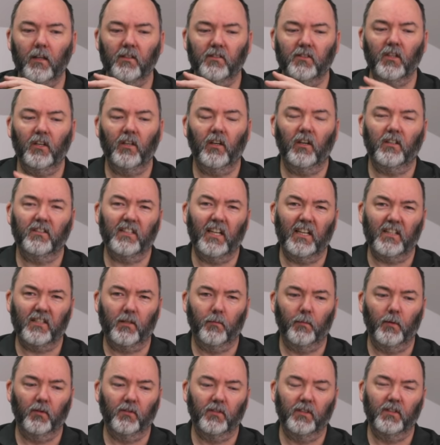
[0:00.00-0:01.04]
It's certainly got a
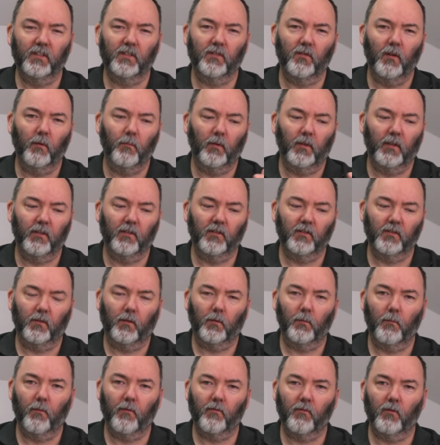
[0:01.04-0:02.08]
texture built into it, but it doesn't
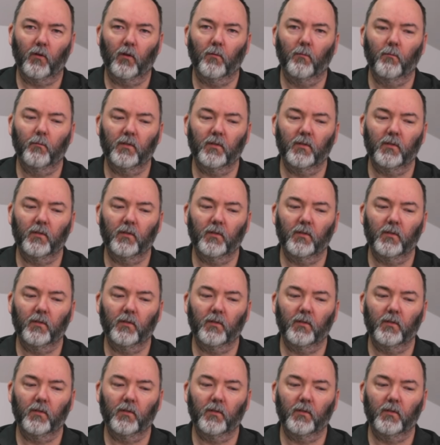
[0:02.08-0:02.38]
come through,